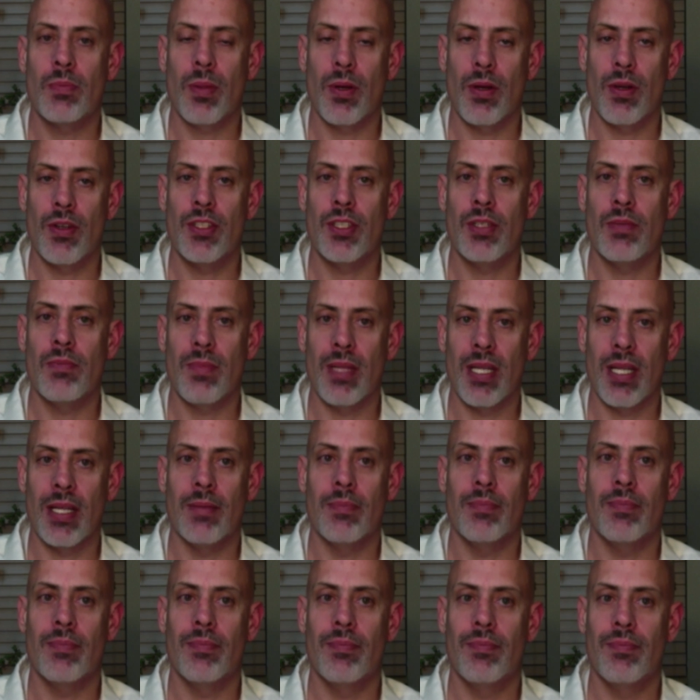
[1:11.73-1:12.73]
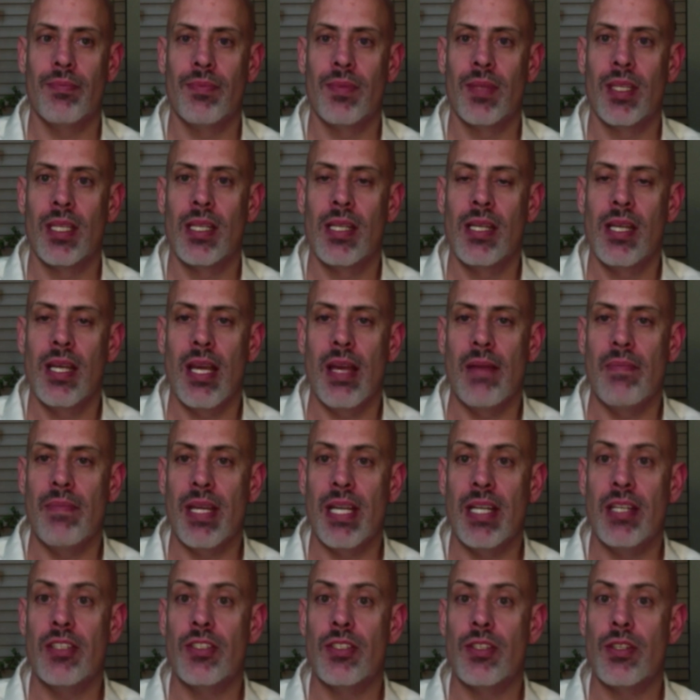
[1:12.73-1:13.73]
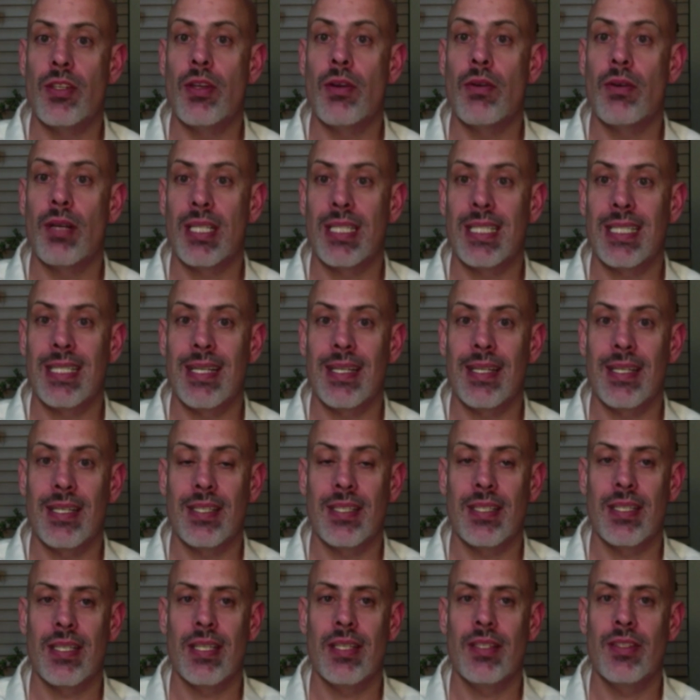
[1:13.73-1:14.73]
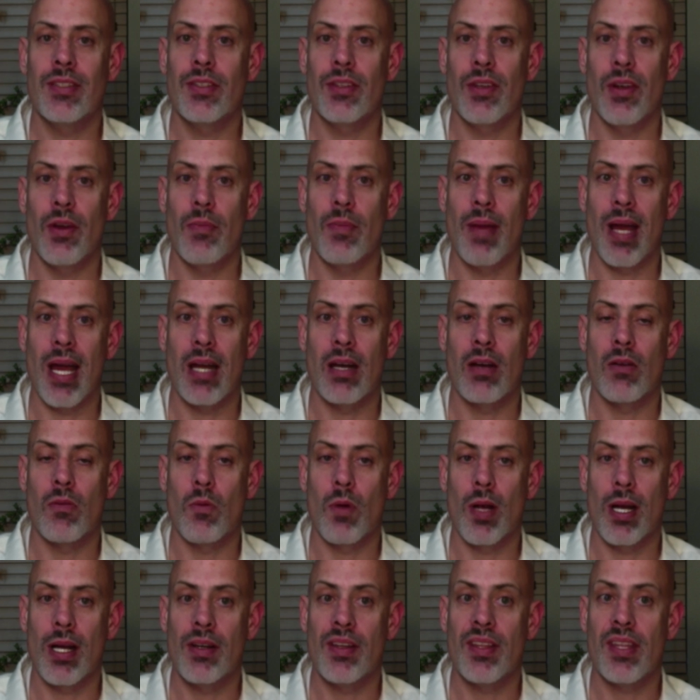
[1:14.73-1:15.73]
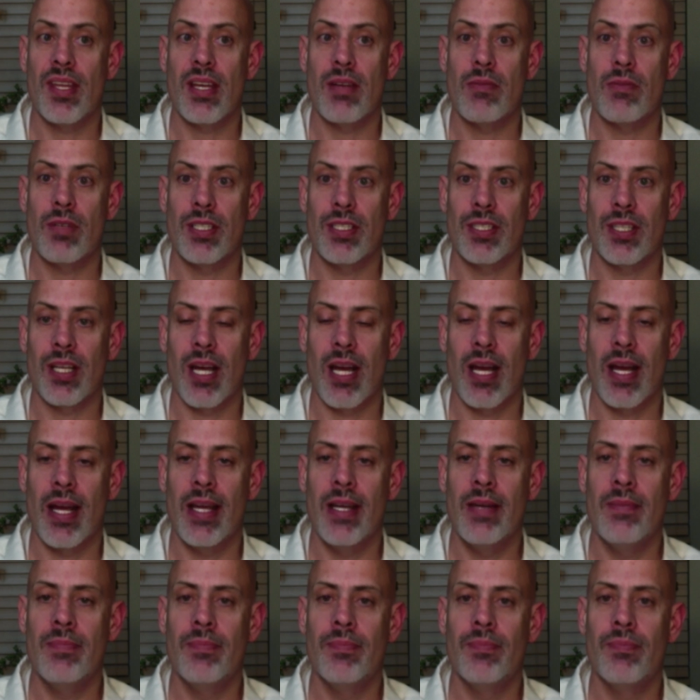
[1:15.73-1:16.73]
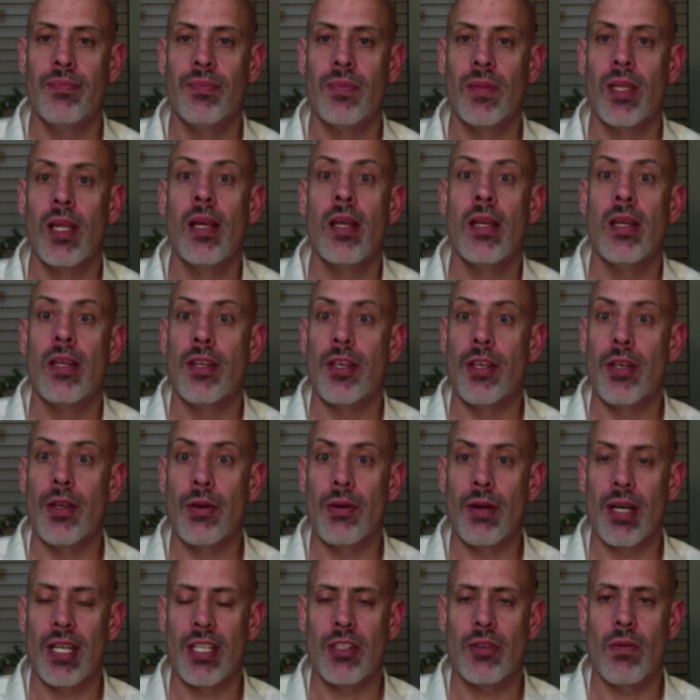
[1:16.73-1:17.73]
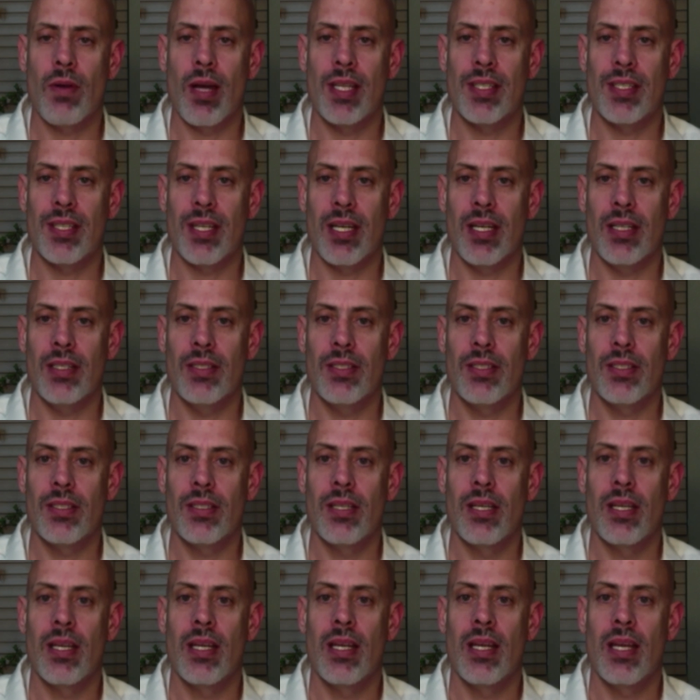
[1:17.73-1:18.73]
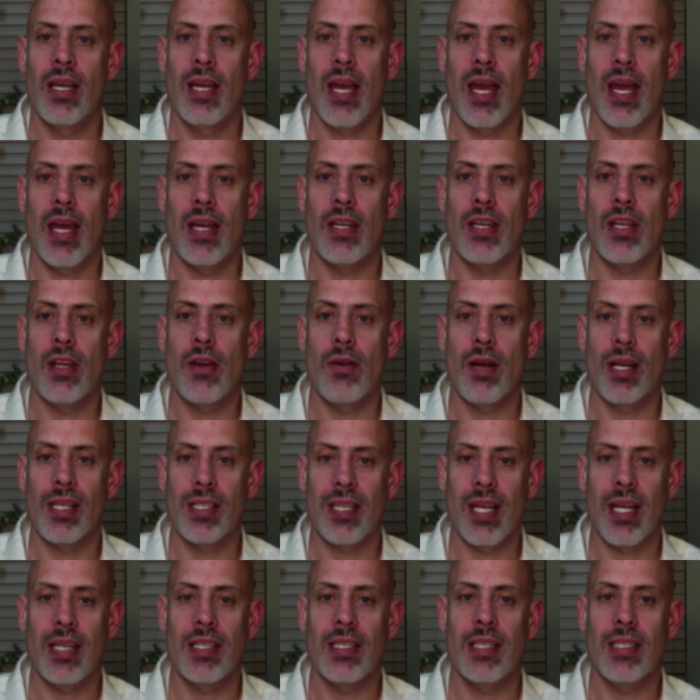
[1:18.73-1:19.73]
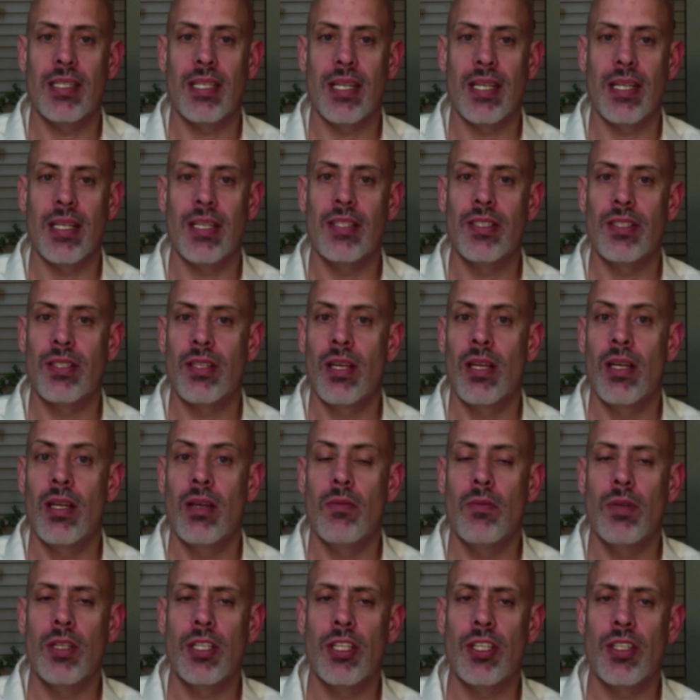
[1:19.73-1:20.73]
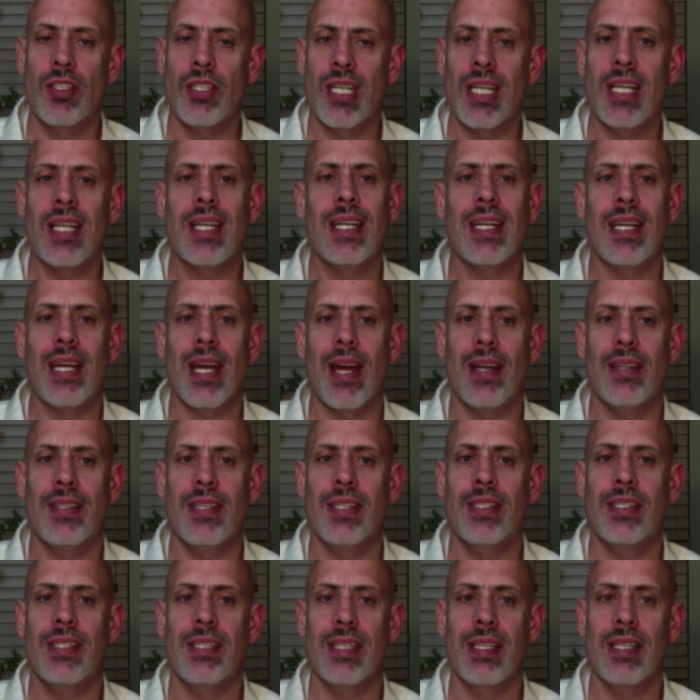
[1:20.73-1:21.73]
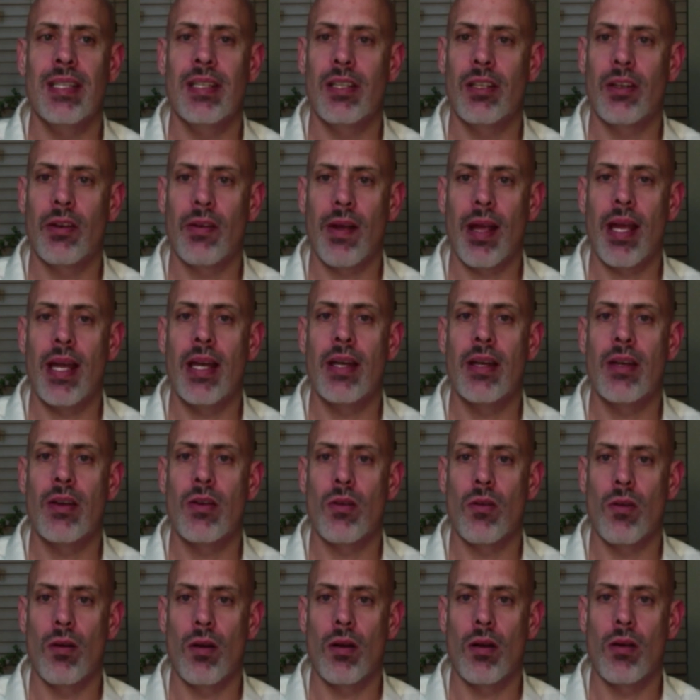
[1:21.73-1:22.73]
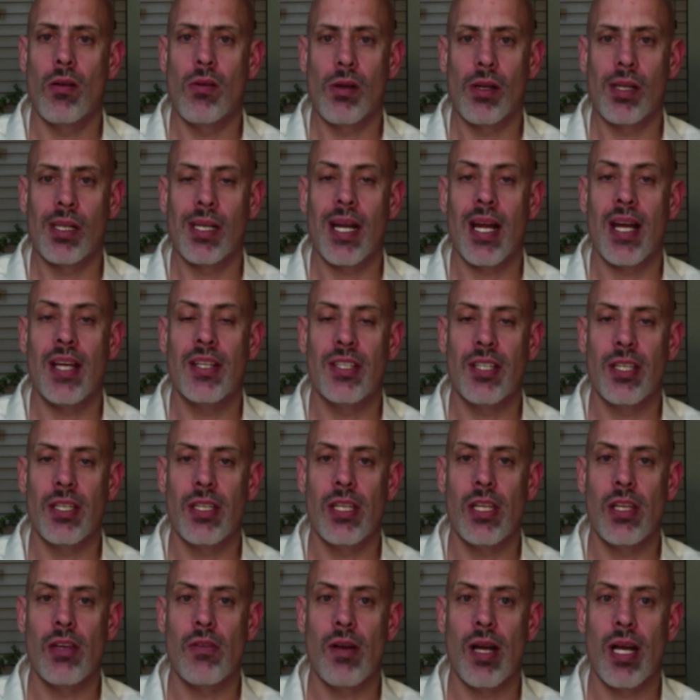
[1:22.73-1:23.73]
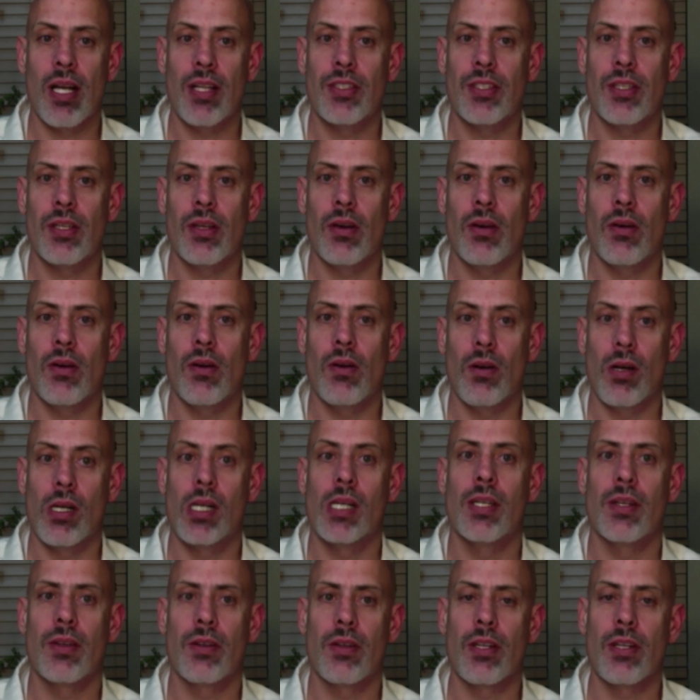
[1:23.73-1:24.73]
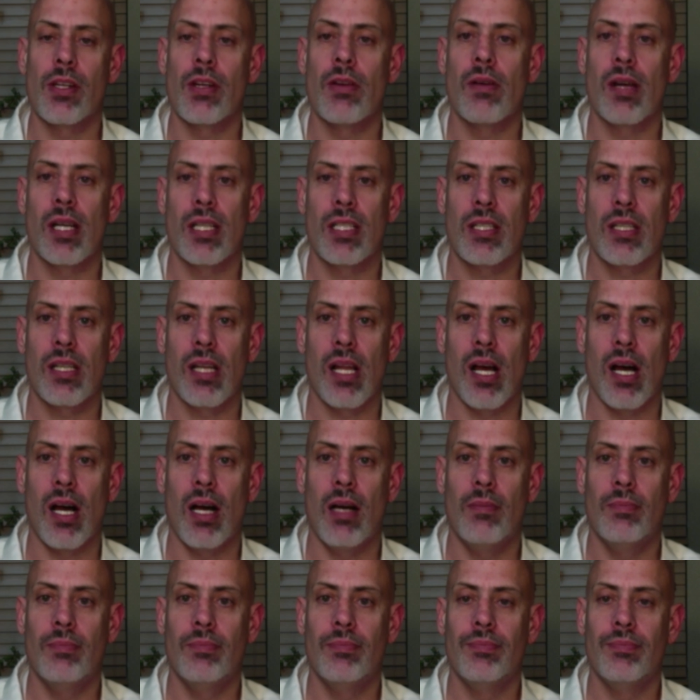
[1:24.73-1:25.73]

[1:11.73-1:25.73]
person mean? It means U.S. citizens, no matter where they reside, U.S. residents, and U.S. entities, which is any entity created or organized in the U.S. or under U.S. law.